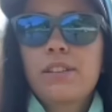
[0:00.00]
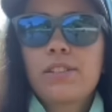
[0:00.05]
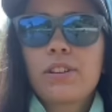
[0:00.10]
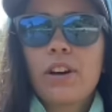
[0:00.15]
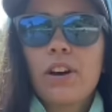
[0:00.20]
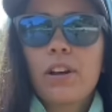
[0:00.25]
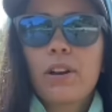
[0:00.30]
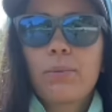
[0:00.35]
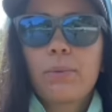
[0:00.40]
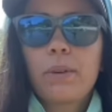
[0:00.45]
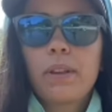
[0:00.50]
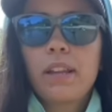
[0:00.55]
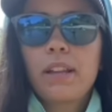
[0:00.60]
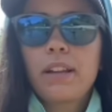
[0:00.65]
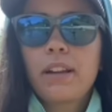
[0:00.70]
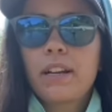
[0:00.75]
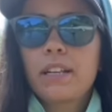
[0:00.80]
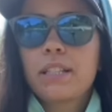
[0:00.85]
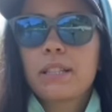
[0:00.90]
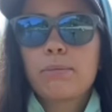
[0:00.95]
caught a really
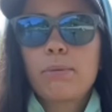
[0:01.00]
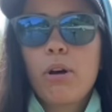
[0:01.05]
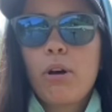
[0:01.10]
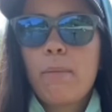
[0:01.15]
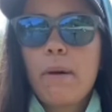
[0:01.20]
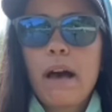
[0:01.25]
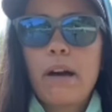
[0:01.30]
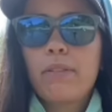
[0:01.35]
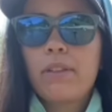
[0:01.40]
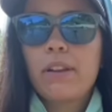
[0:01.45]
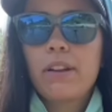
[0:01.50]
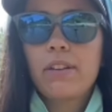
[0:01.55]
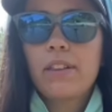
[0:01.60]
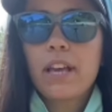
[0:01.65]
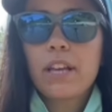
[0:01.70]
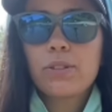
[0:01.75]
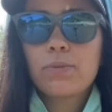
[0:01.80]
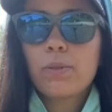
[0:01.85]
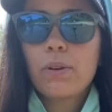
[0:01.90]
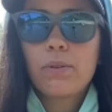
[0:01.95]
nice smallmouth here.
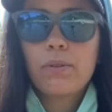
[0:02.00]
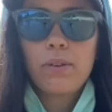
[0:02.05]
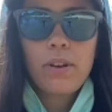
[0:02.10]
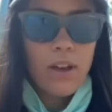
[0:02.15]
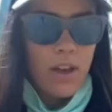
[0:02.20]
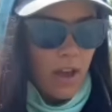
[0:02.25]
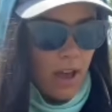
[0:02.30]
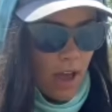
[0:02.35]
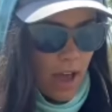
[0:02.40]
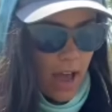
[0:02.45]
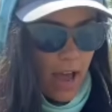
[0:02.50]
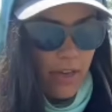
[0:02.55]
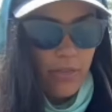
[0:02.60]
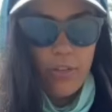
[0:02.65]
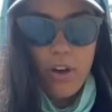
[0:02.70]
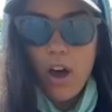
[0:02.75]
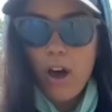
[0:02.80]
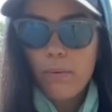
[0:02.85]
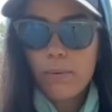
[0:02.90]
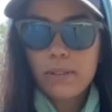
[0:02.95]
That's what I
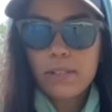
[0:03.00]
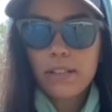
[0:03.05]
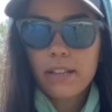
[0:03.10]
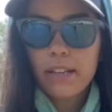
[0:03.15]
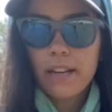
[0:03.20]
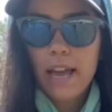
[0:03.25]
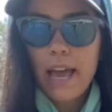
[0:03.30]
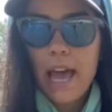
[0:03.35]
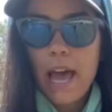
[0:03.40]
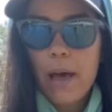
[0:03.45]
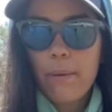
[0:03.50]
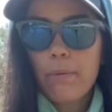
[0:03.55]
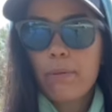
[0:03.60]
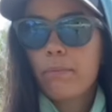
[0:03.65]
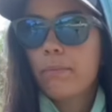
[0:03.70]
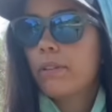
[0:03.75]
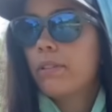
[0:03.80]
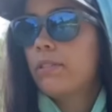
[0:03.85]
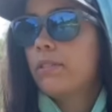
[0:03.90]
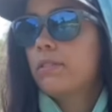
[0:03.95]
thought was going to
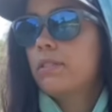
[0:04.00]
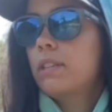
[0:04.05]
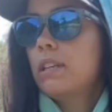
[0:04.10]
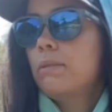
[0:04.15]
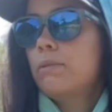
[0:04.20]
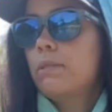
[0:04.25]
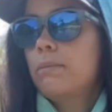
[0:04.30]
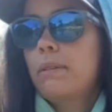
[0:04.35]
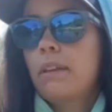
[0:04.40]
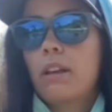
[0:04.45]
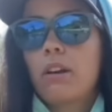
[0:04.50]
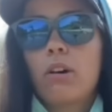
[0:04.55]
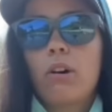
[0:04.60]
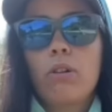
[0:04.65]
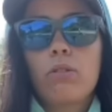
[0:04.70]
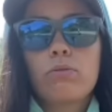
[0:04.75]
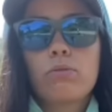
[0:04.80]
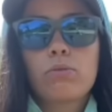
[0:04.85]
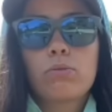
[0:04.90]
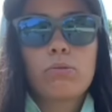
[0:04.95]
happen, but there seems to be like a
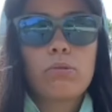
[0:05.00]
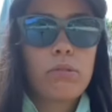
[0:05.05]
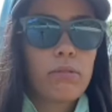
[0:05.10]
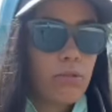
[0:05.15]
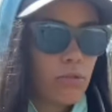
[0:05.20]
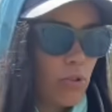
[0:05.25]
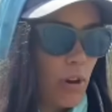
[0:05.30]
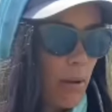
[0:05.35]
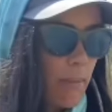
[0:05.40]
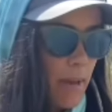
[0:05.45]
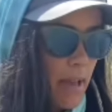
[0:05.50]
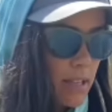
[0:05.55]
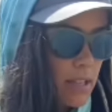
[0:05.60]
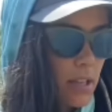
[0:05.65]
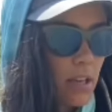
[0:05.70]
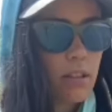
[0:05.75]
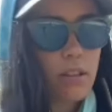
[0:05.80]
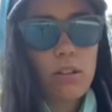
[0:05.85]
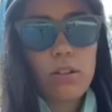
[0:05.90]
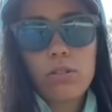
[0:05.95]
whole school of striped bass
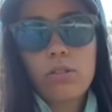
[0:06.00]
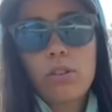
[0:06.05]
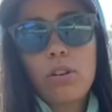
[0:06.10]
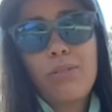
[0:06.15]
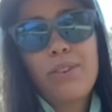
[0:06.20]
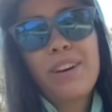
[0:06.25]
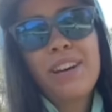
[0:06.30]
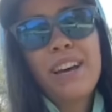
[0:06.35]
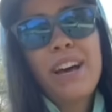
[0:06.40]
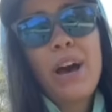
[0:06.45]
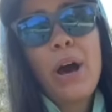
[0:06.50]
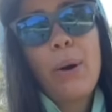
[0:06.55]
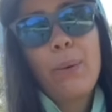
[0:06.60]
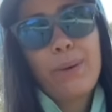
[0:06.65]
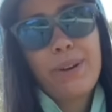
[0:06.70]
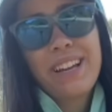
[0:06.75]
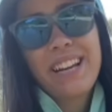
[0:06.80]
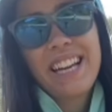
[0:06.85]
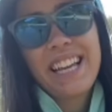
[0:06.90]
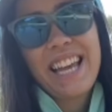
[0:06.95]
out there, so
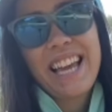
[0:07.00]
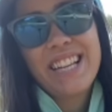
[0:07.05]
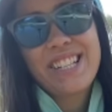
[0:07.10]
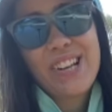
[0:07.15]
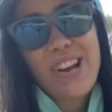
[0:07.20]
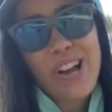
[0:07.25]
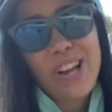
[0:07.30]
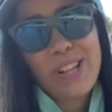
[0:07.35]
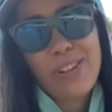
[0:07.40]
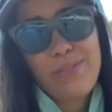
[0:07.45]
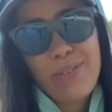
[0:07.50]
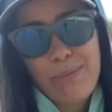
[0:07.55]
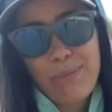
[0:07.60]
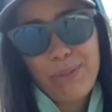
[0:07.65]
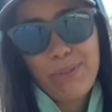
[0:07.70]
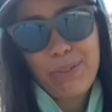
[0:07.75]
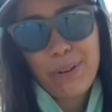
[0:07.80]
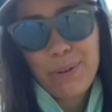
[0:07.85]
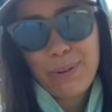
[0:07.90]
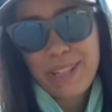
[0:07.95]
we're going to catch all of them
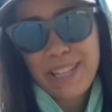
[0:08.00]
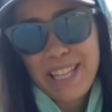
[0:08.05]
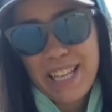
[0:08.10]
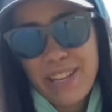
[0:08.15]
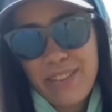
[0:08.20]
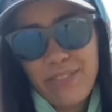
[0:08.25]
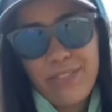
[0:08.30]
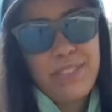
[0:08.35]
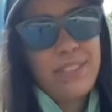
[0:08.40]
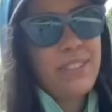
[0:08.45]
before we leave.